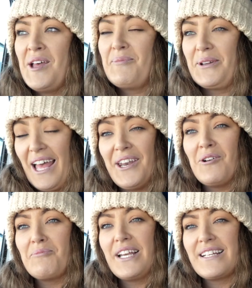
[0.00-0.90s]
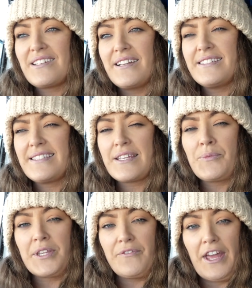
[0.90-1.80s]
But yeah, no, I'm really excited. This is like
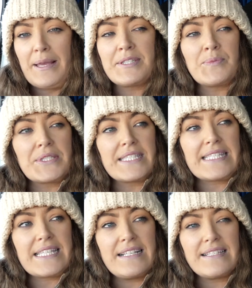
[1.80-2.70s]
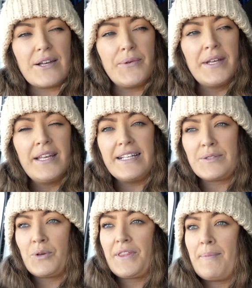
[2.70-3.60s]
one of the famous ones to see, so it's
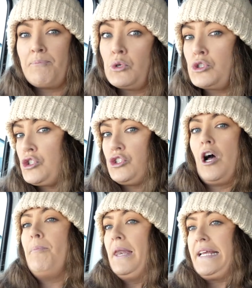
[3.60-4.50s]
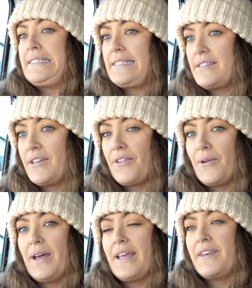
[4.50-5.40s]
one of them must-stop places, you know, that
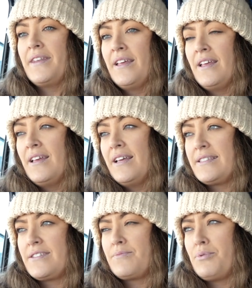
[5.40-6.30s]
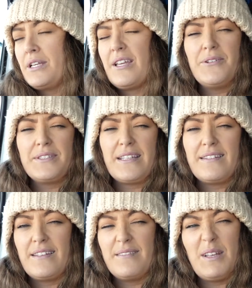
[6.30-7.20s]
way. And it's pretty cool seeing
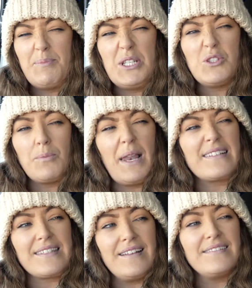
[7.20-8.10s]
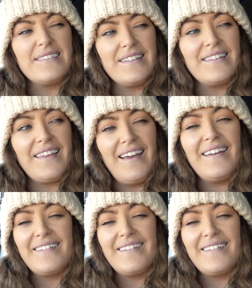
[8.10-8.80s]
a beach with black sand, I think, yeah.